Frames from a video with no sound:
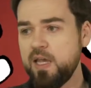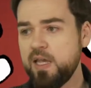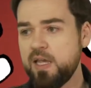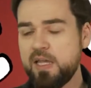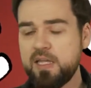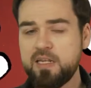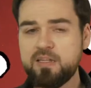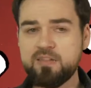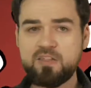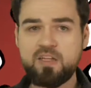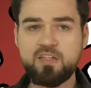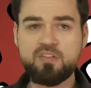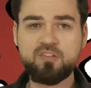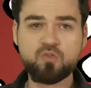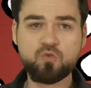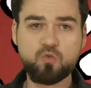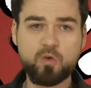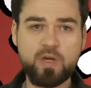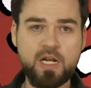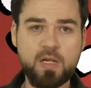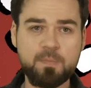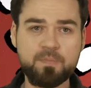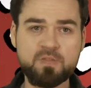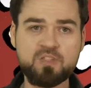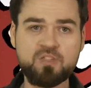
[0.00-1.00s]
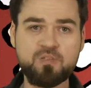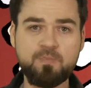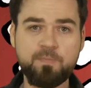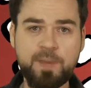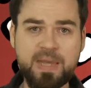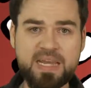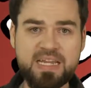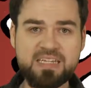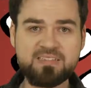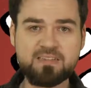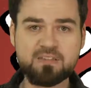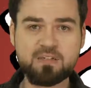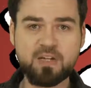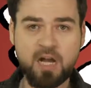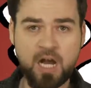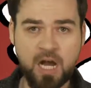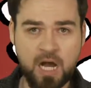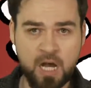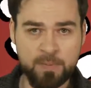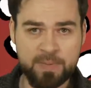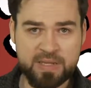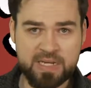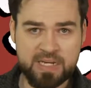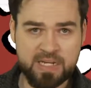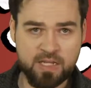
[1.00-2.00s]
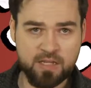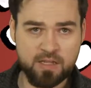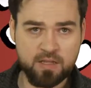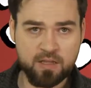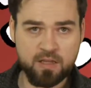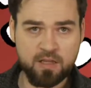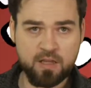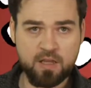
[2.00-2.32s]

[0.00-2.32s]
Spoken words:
It is a straight up space comedy.